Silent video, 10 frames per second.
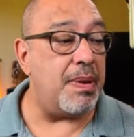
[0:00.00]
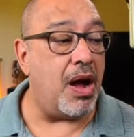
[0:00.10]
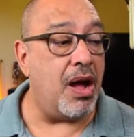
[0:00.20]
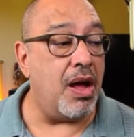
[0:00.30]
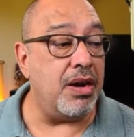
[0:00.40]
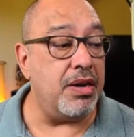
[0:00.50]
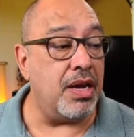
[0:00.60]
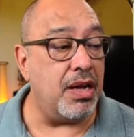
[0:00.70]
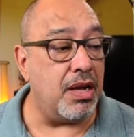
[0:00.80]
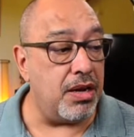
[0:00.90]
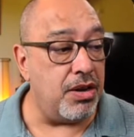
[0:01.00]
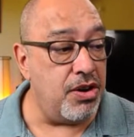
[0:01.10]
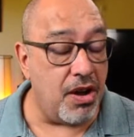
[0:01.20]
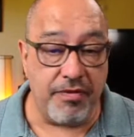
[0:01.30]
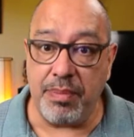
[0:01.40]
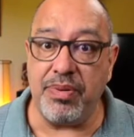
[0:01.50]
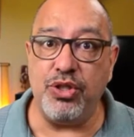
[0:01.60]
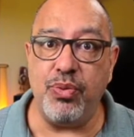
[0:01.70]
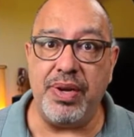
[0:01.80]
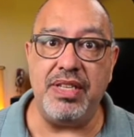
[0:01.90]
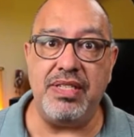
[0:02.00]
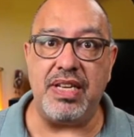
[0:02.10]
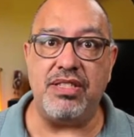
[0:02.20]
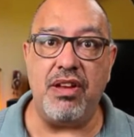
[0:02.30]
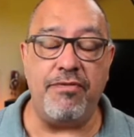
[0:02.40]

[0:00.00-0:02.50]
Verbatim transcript: on November 26th.